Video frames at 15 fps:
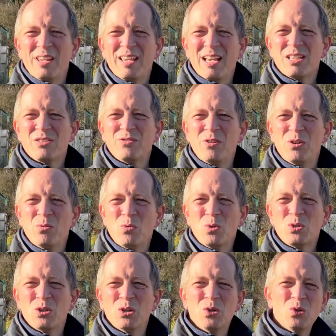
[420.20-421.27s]
cans full of
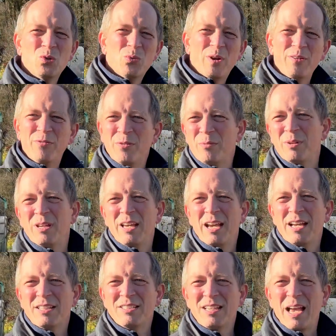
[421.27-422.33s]
water all the way from
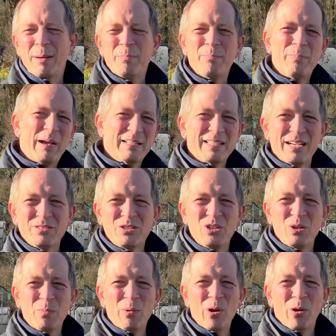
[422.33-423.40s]
the tap back down to
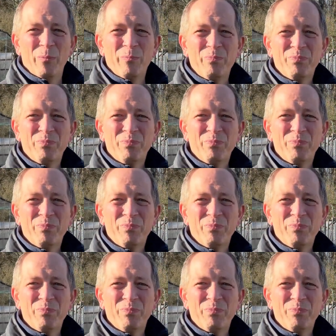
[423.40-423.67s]
your plot.